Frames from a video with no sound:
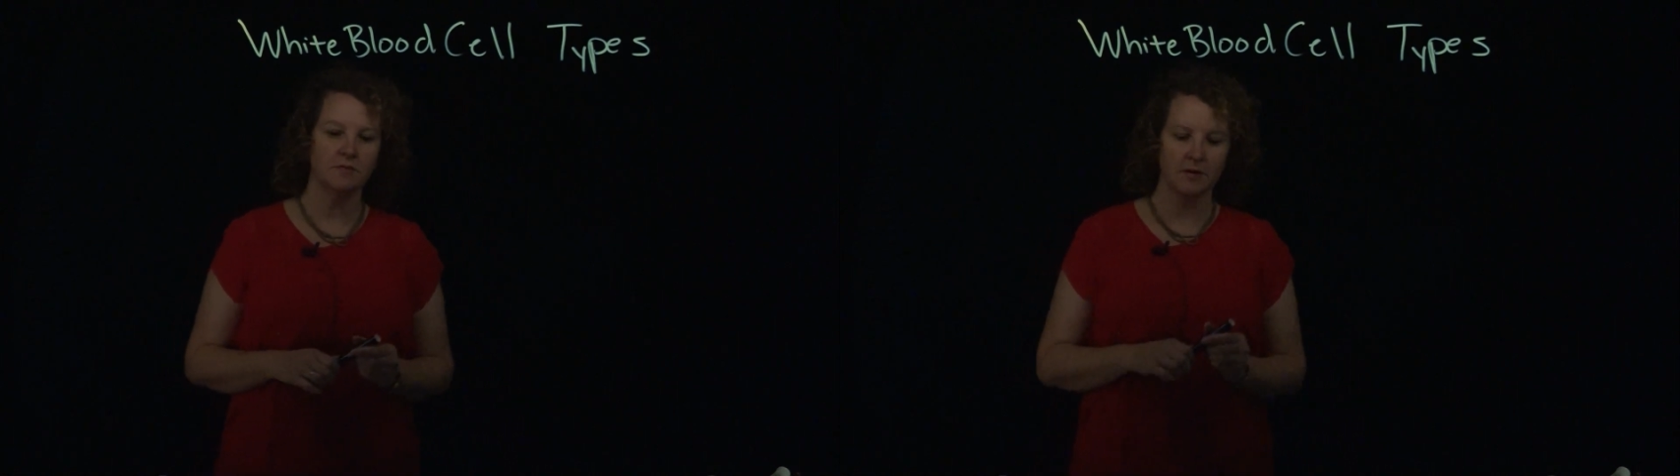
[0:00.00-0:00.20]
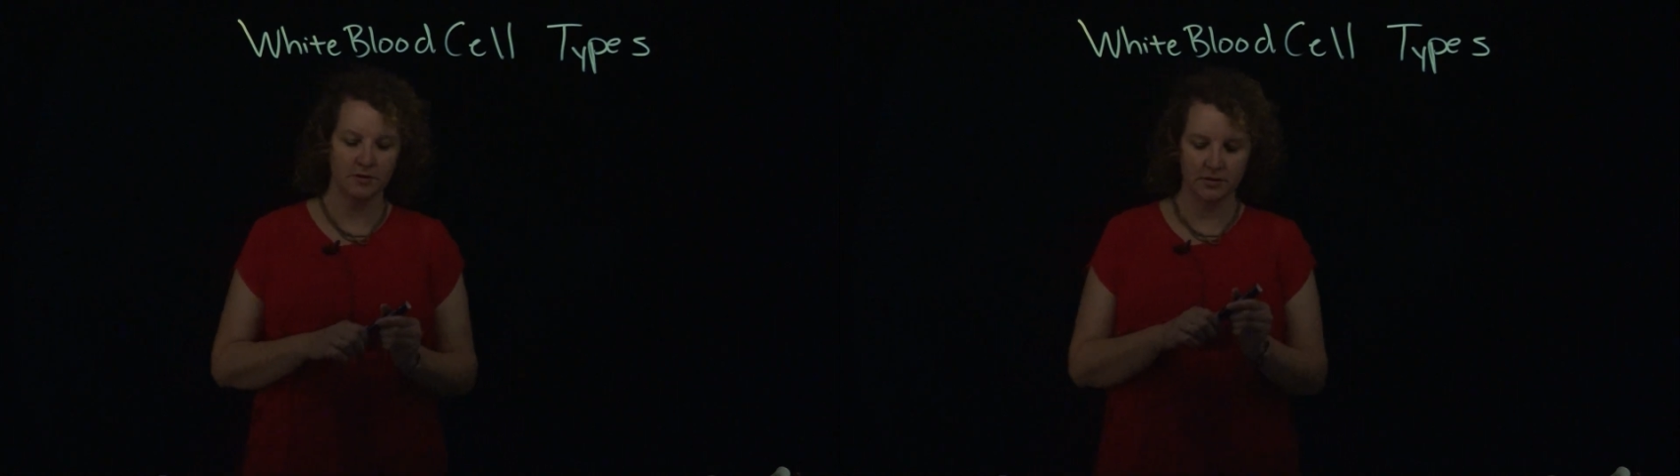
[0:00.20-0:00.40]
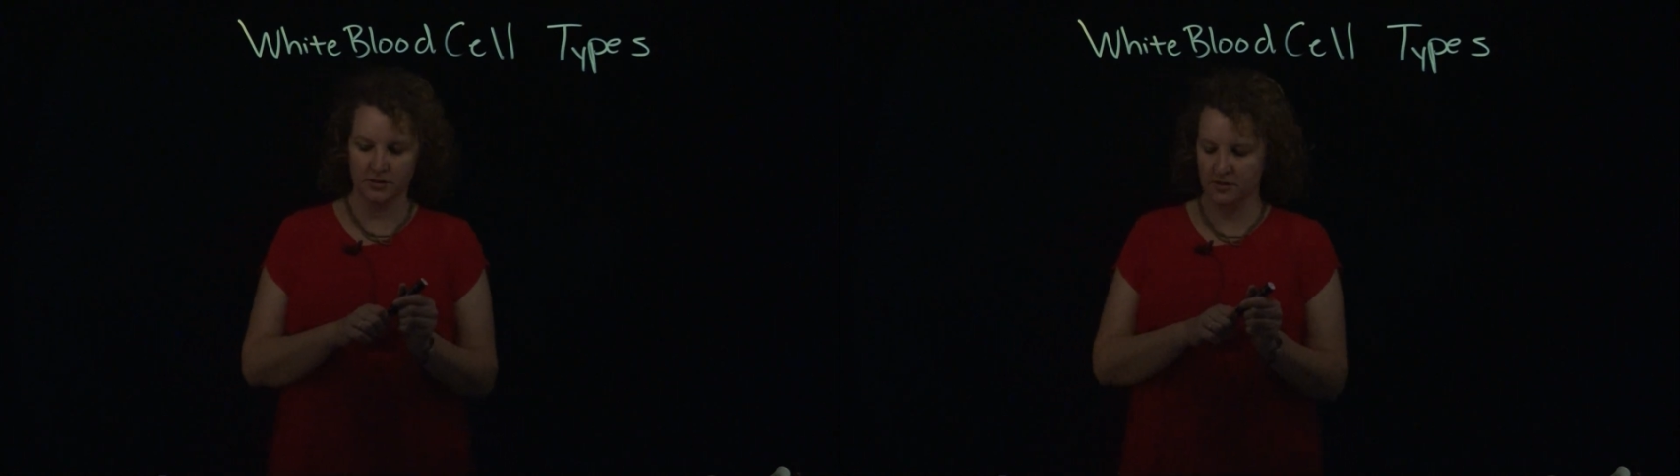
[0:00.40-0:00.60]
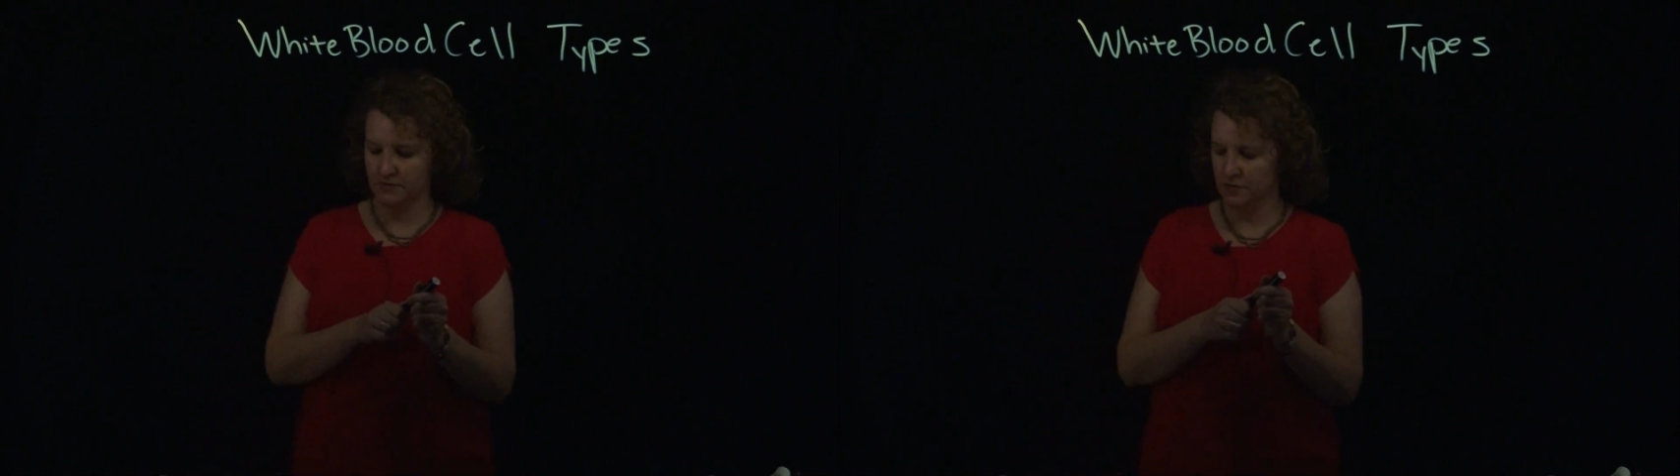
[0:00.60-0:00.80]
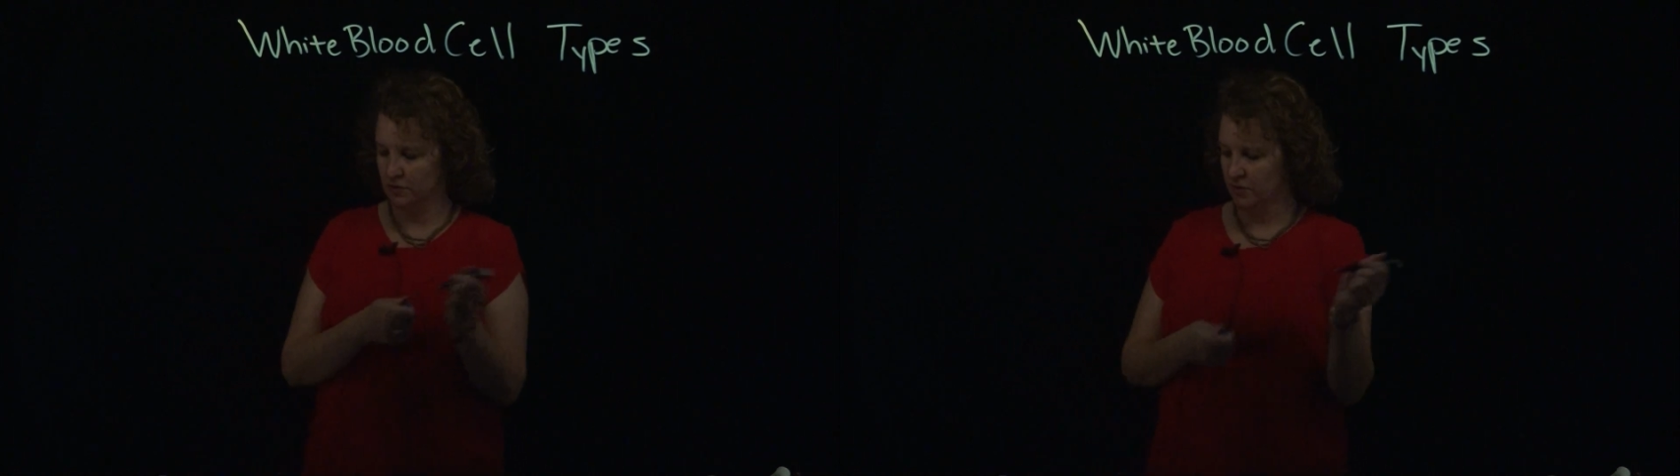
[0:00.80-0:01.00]
but just
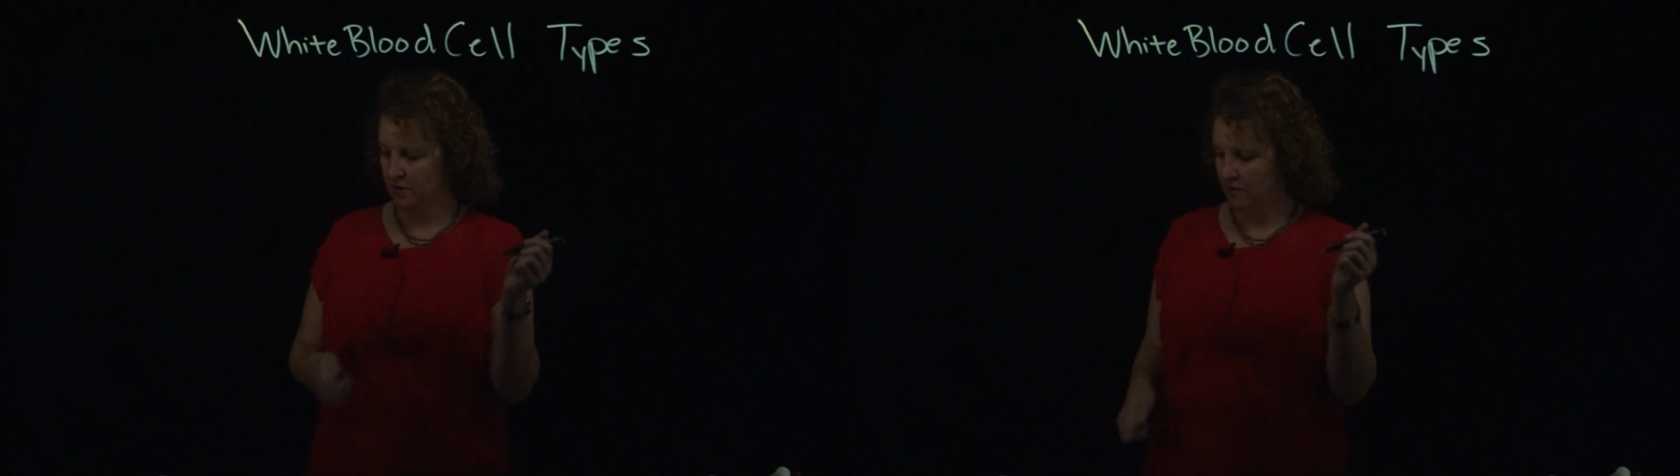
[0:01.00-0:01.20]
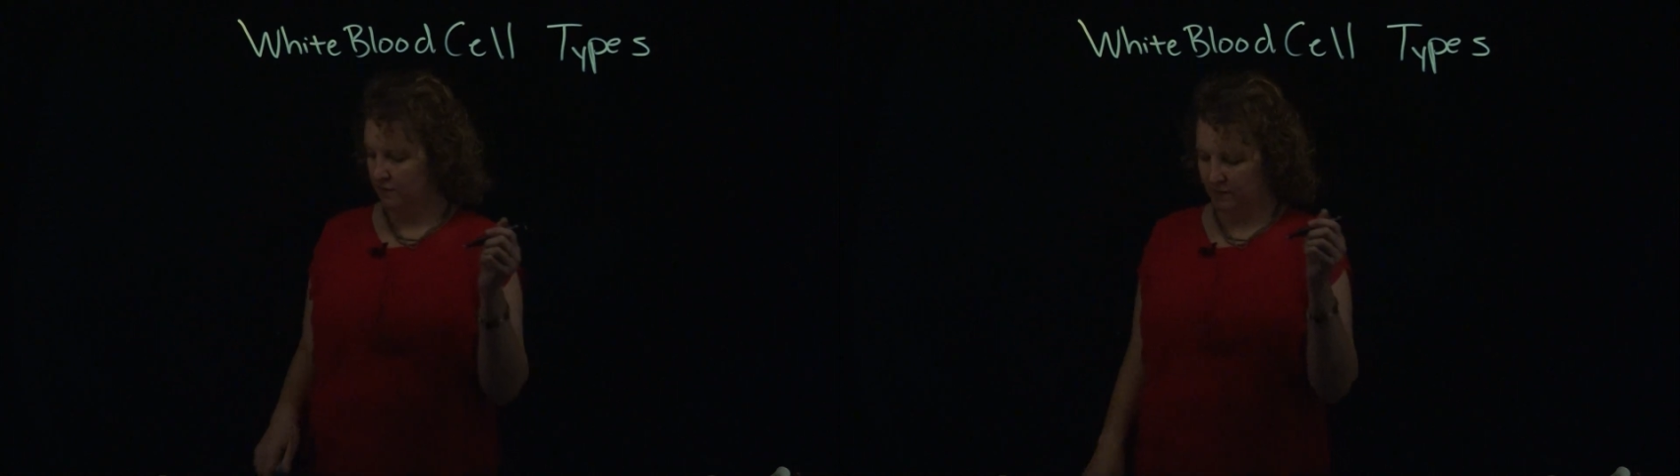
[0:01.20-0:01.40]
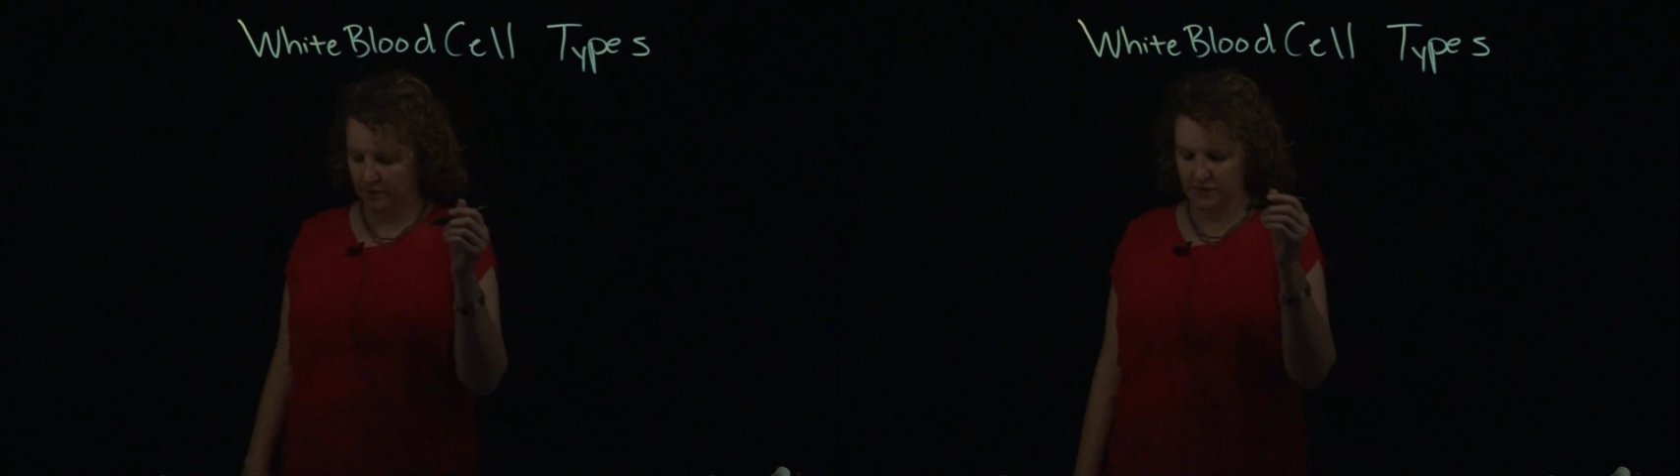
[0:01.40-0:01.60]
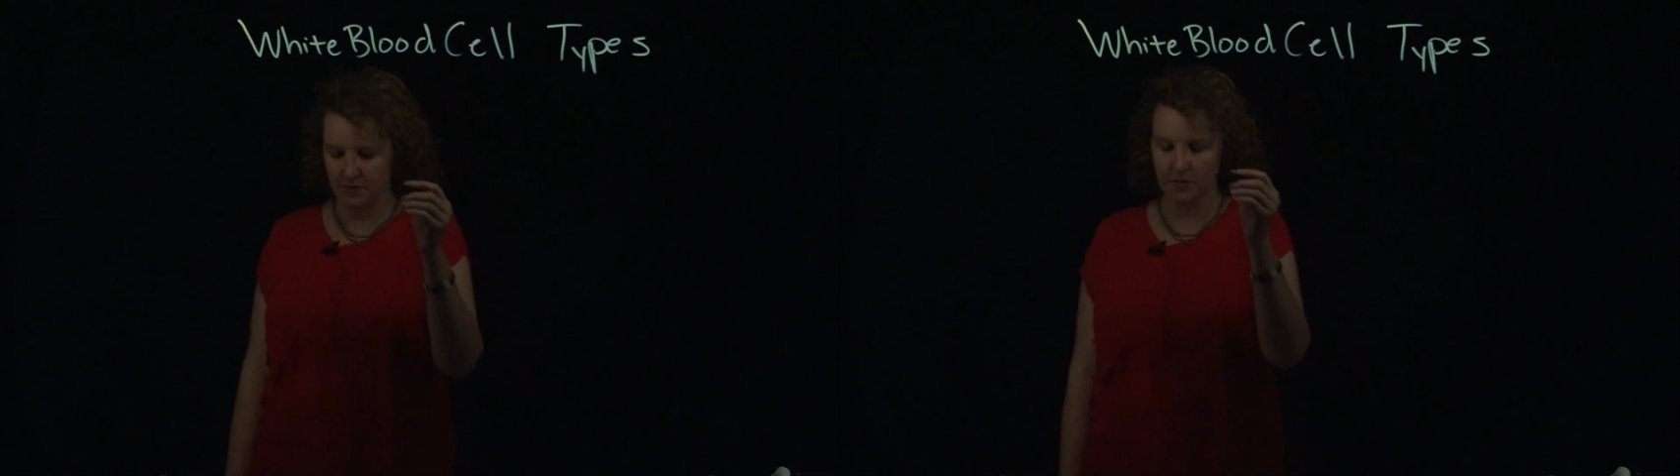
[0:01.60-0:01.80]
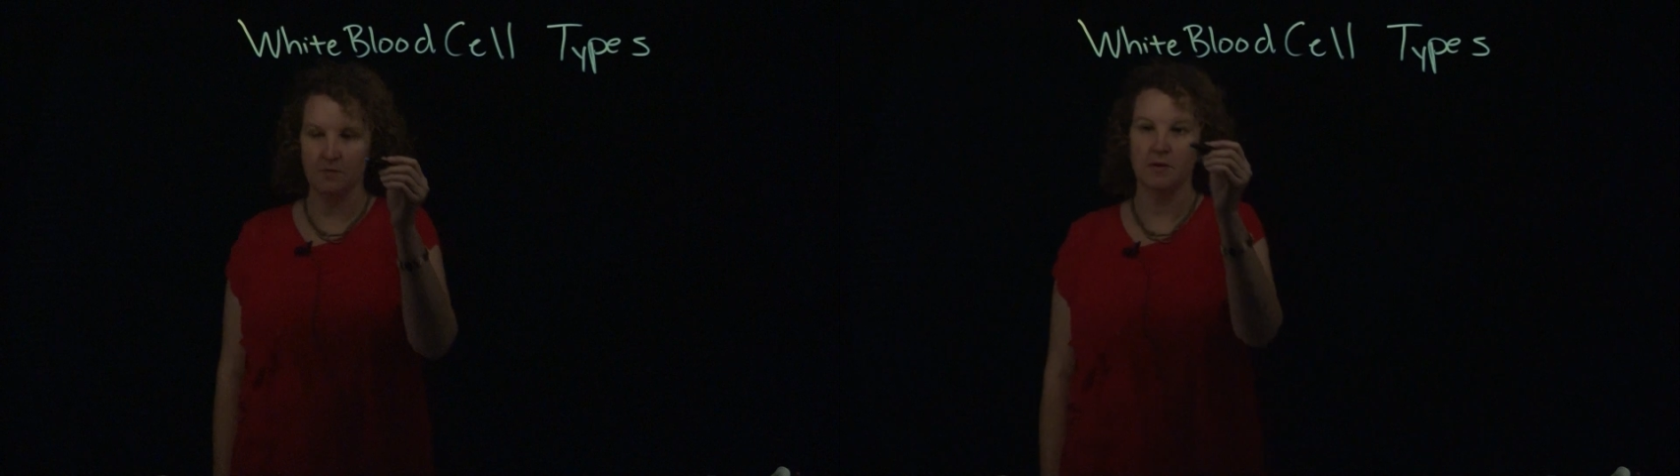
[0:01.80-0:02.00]
gives a quick overview of some
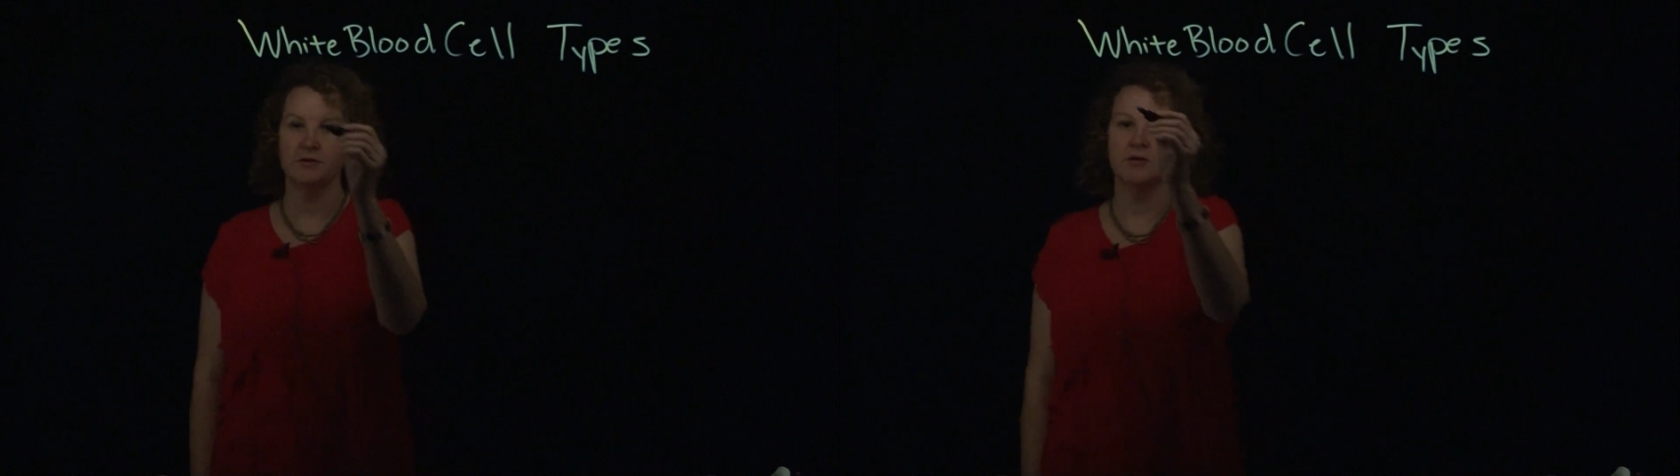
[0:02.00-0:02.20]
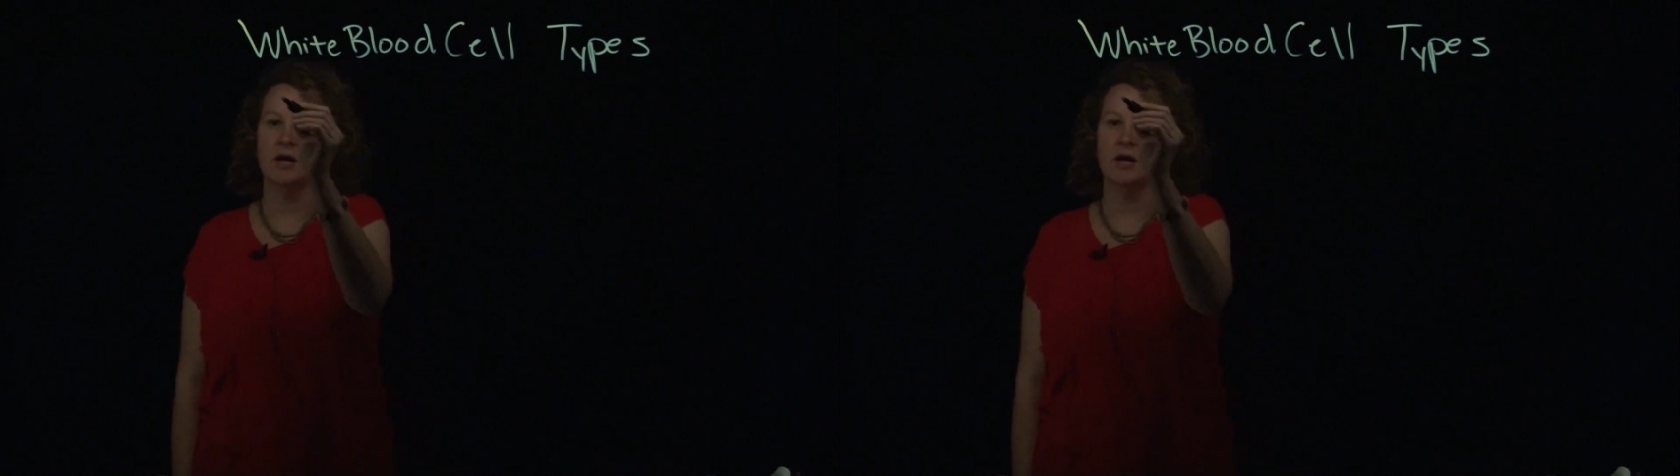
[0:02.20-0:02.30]
of the major